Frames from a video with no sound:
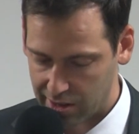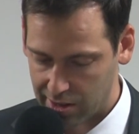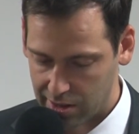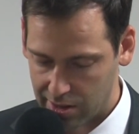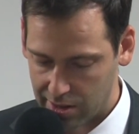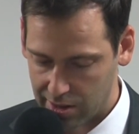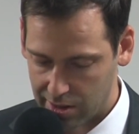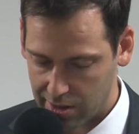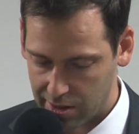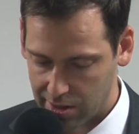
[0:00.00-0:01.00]

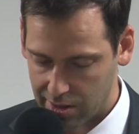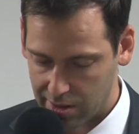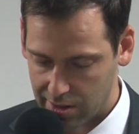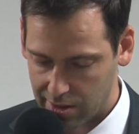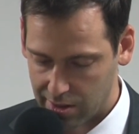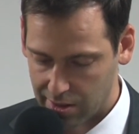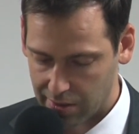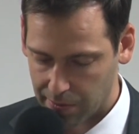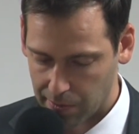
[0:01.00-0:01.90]
Nothing is said.